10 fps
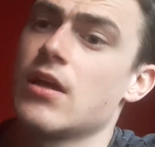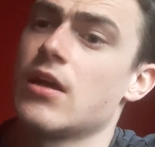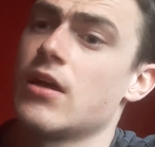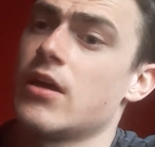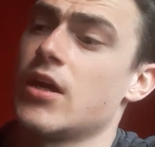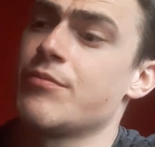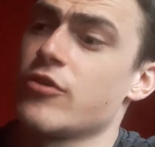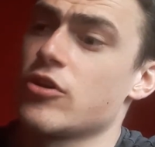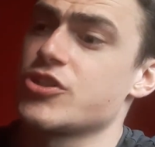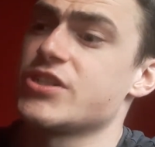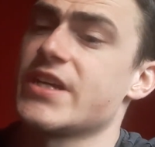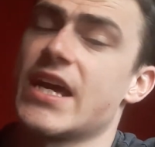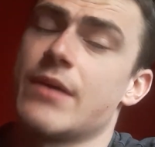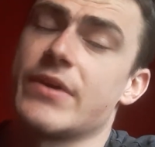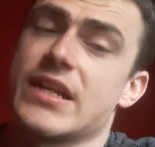approaches the
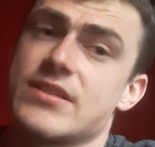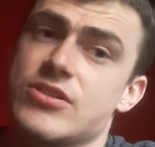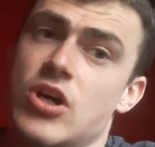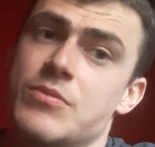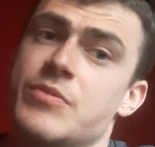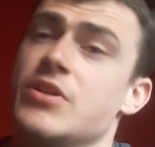game against Tottenham.